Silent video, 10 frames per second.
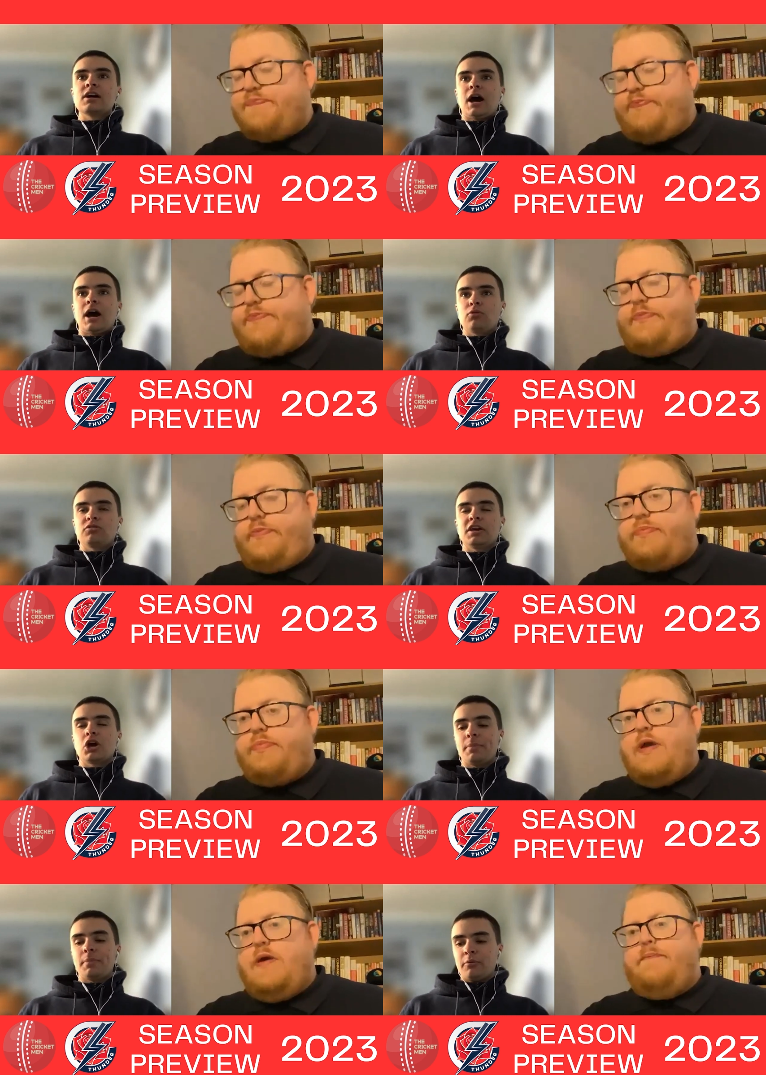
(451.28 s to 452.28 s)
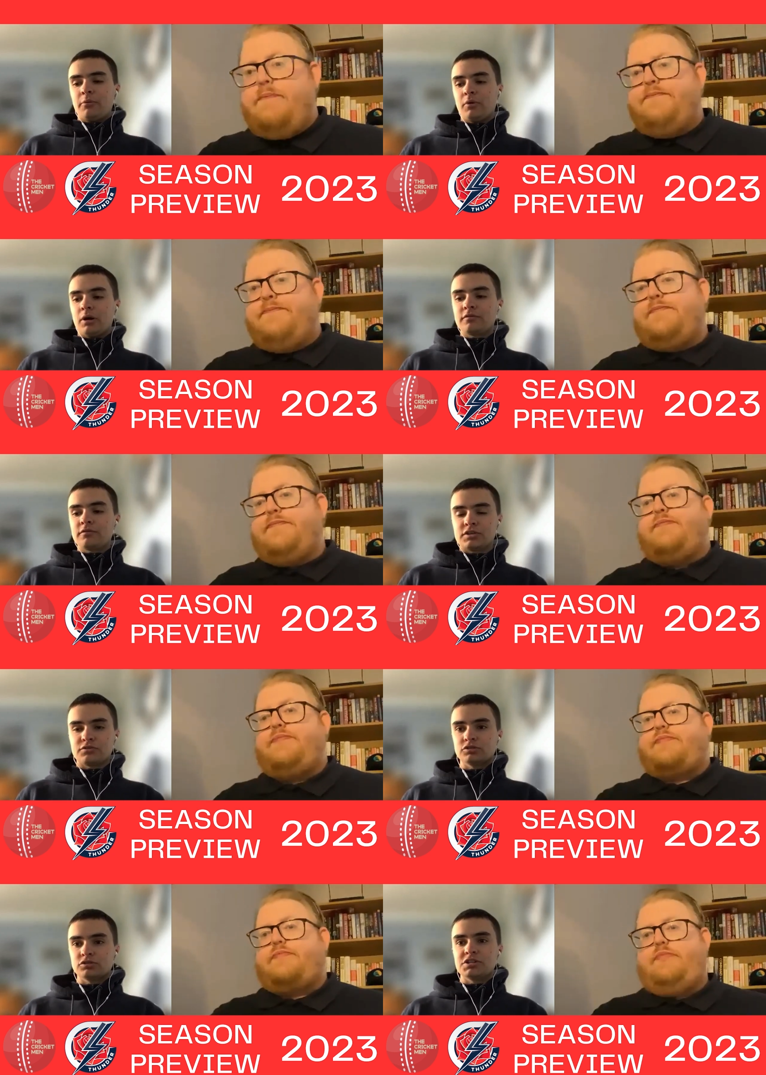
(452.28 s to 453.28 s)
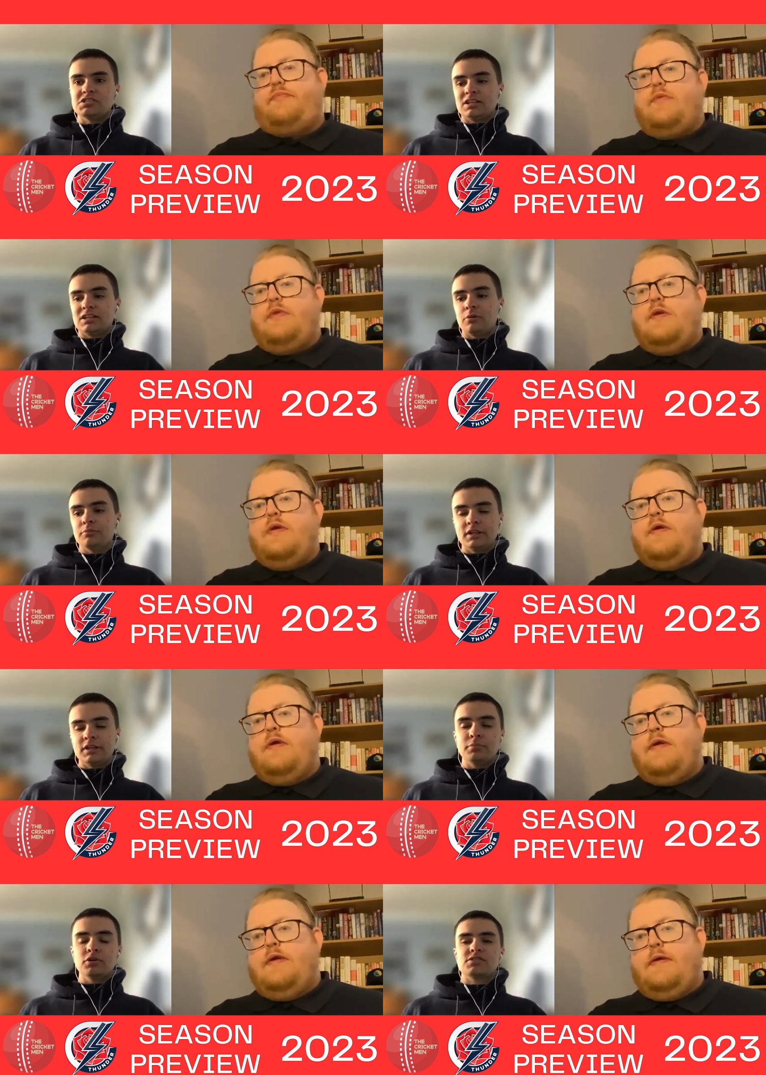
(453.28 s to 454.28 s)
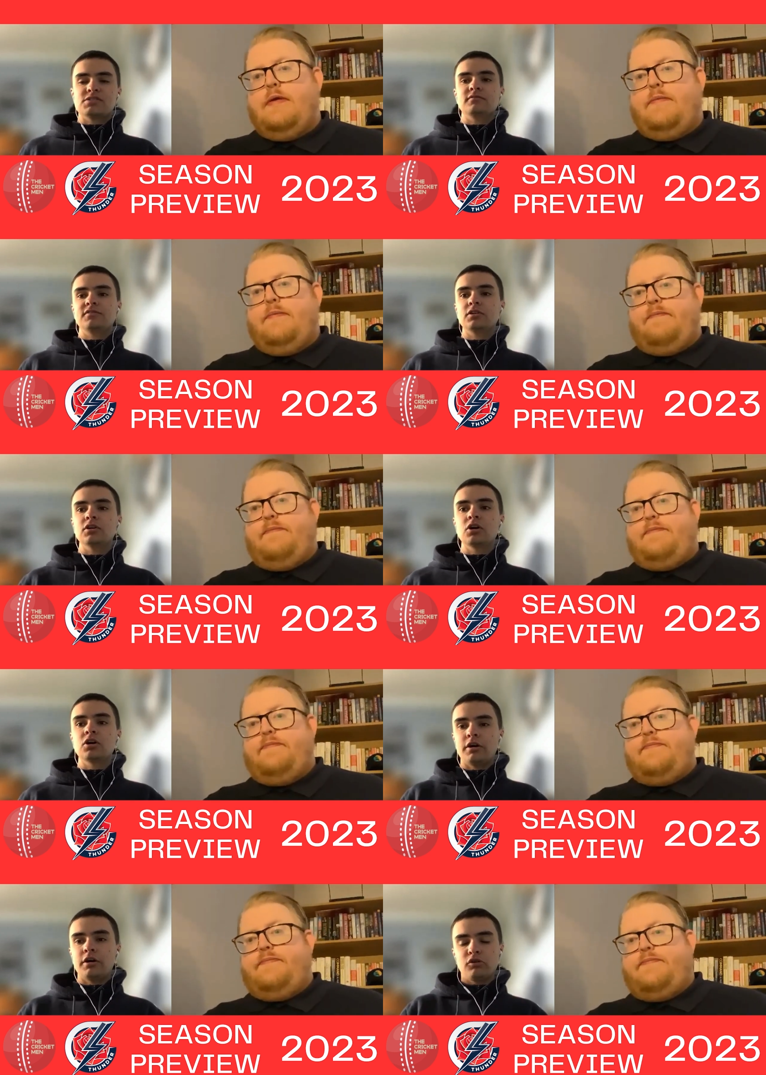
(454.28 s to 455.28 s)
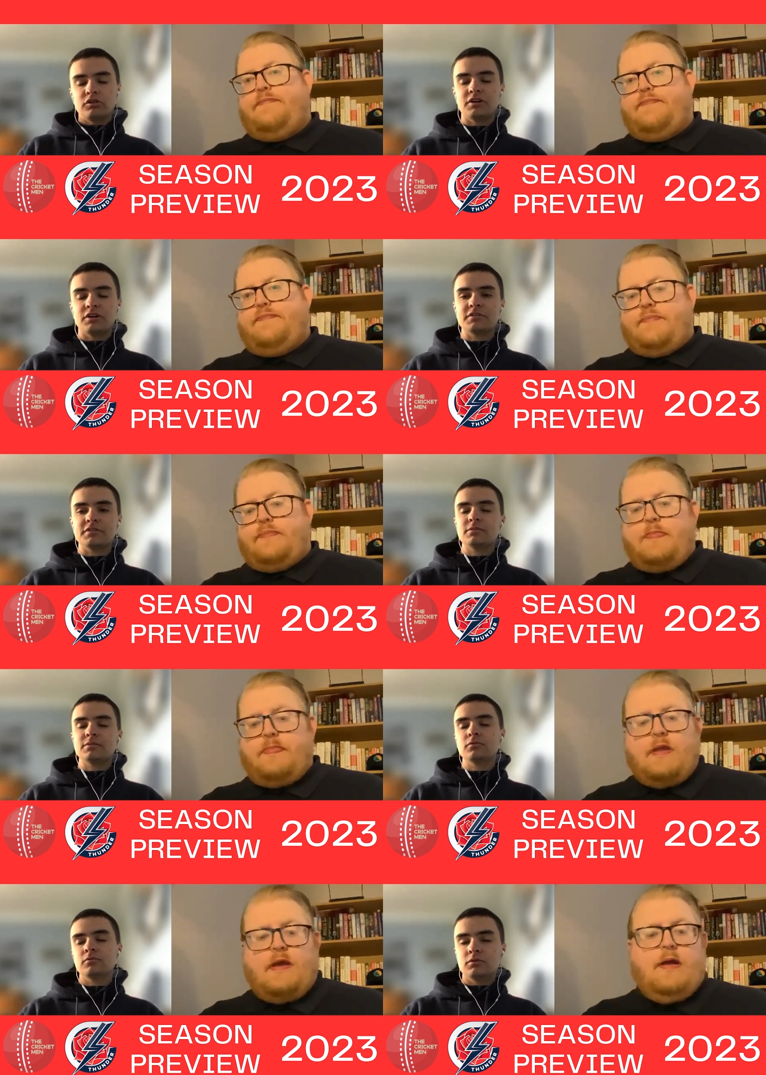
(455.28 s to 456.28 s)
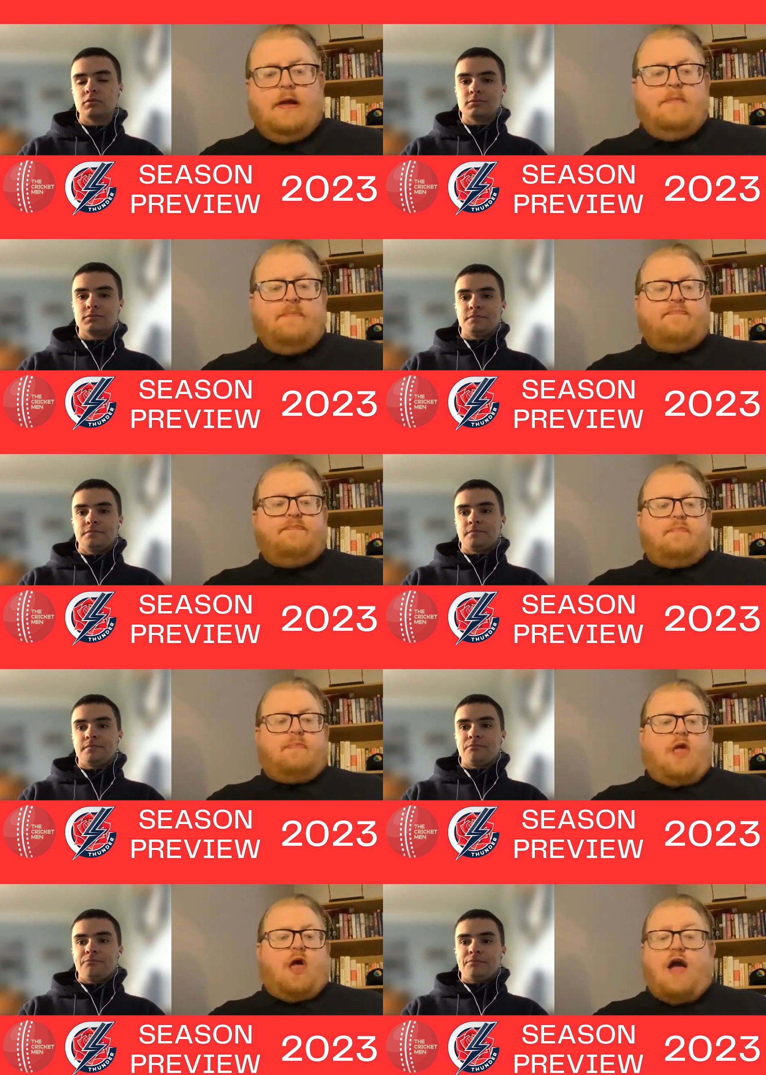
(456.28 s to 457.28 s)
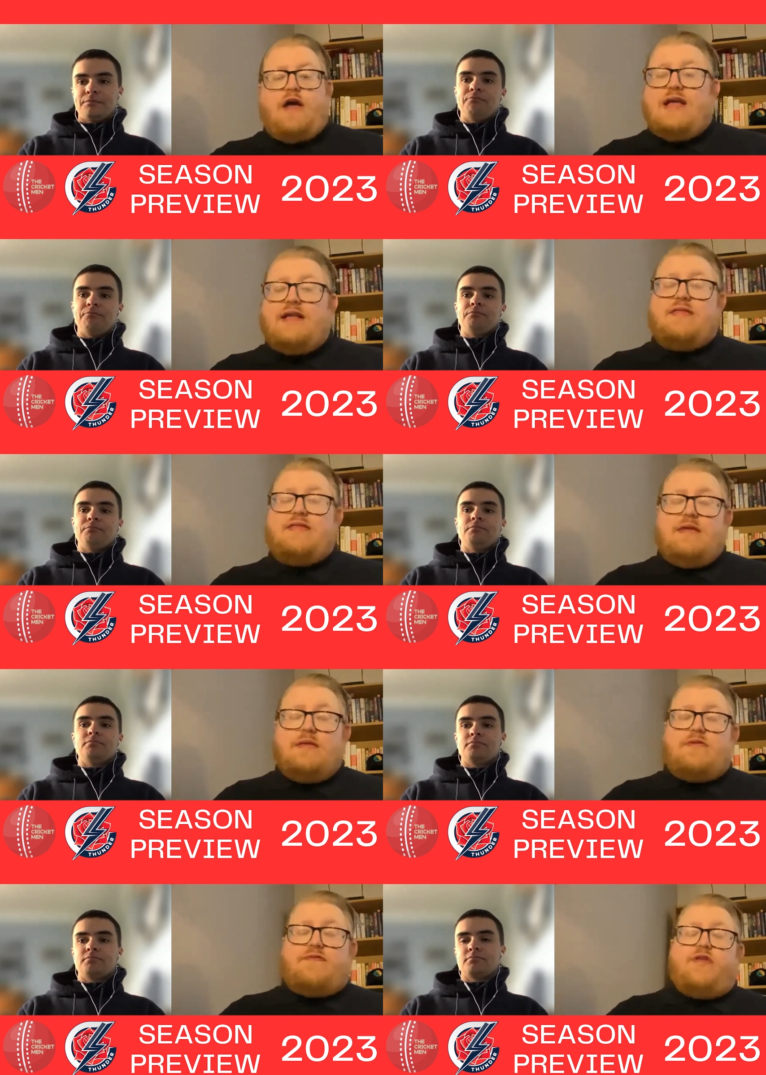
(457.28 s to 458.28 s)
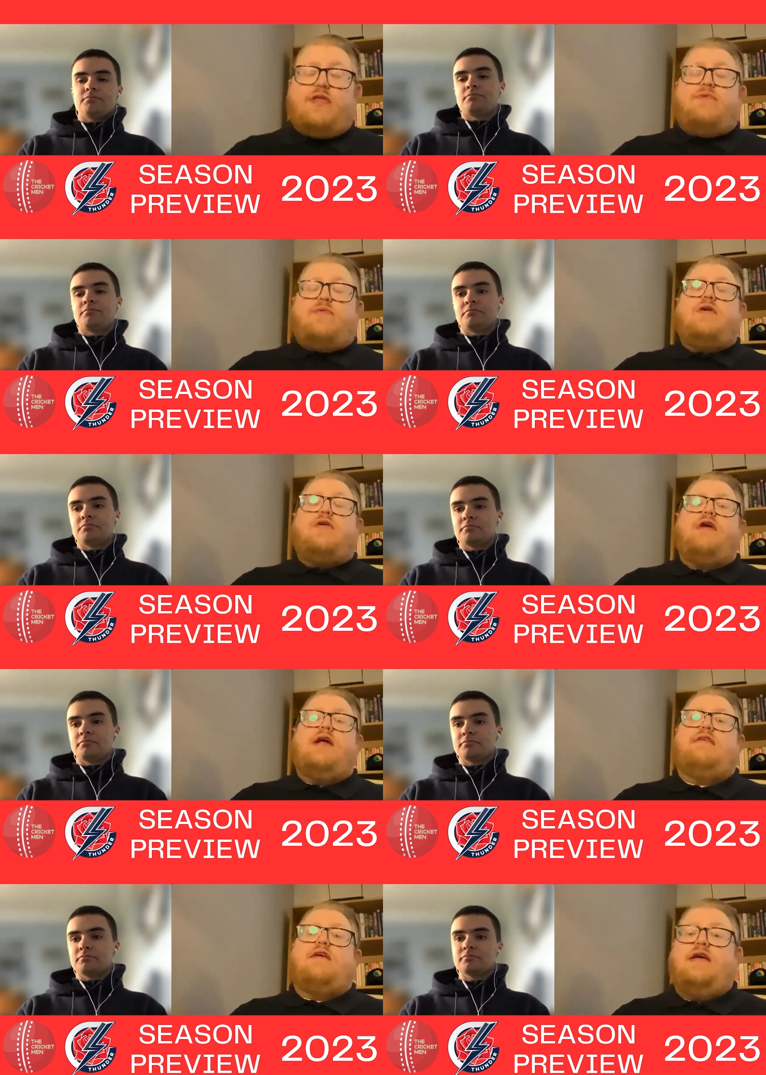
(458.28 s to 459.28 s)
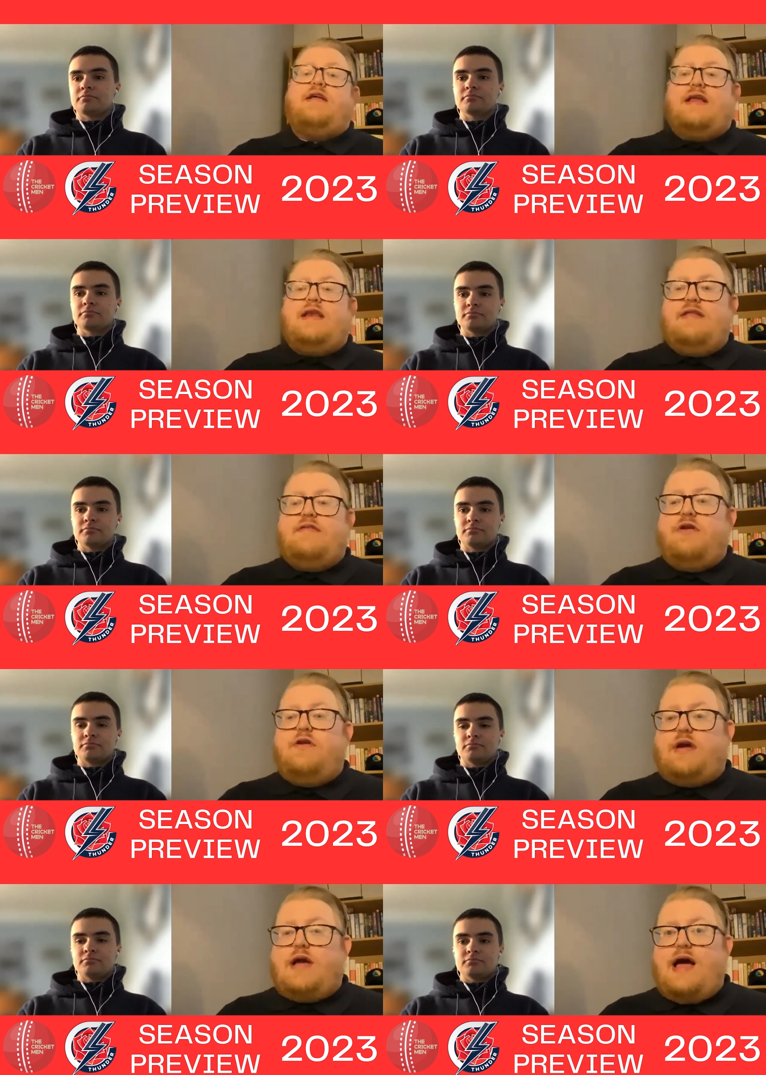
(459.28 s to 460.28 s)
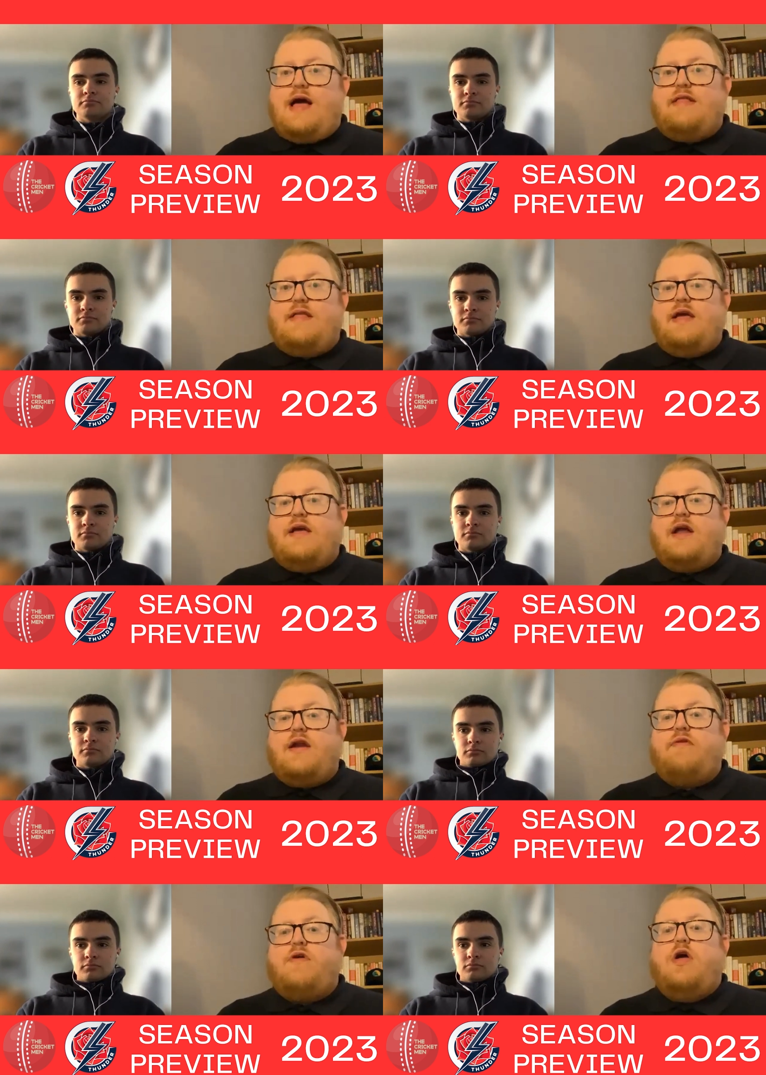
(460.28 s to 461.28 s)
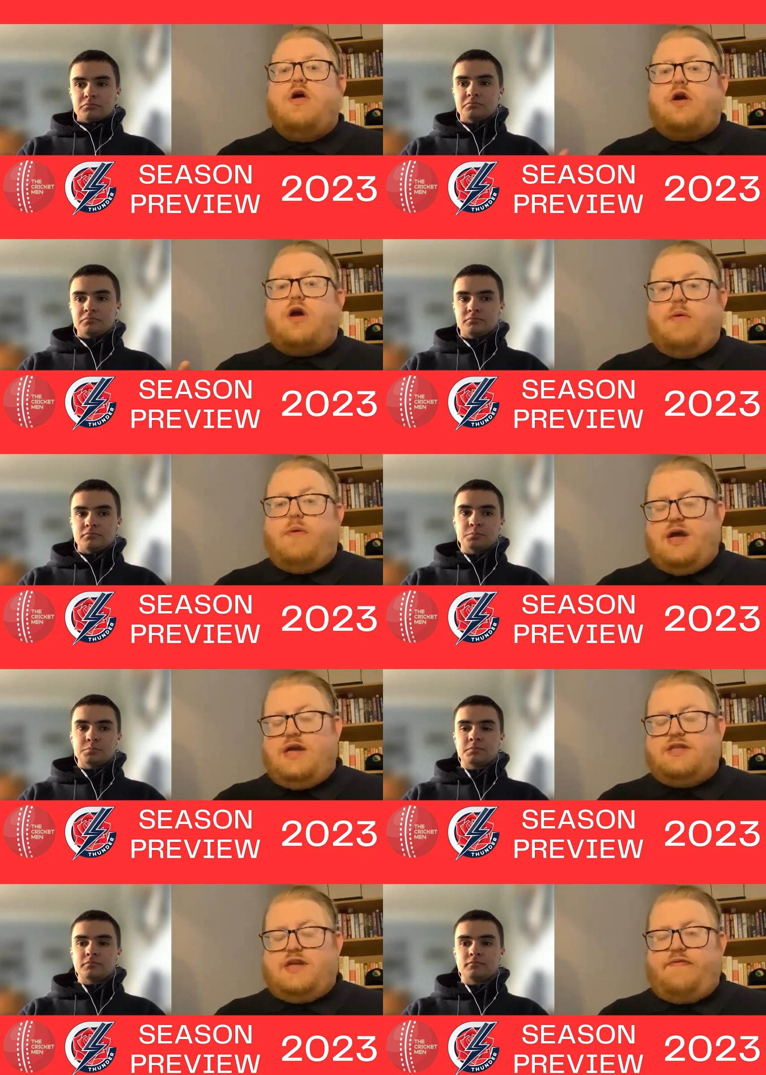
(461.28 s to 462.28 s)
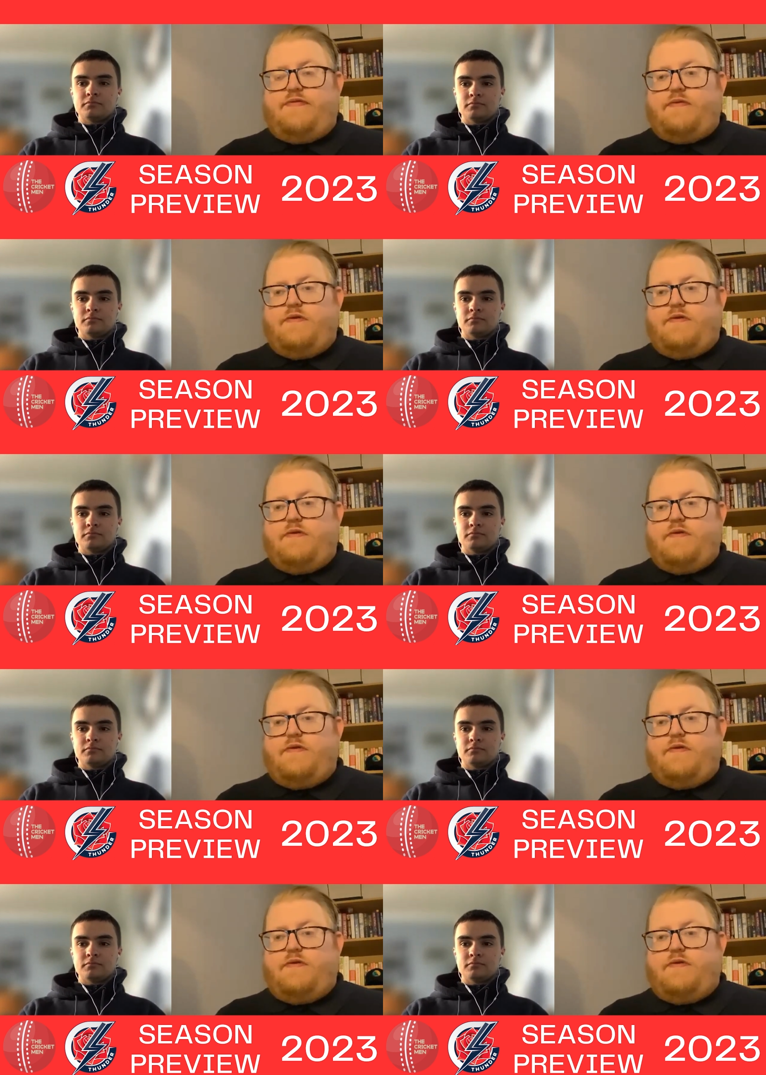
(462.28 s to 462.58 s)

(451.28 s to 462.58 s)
Speaker 1: How do they go about, well, first of all, increasing that number and then pushing for higher honours up the table?
Speaker 2: I think for them to increase, I think they need to look at the kind of coercive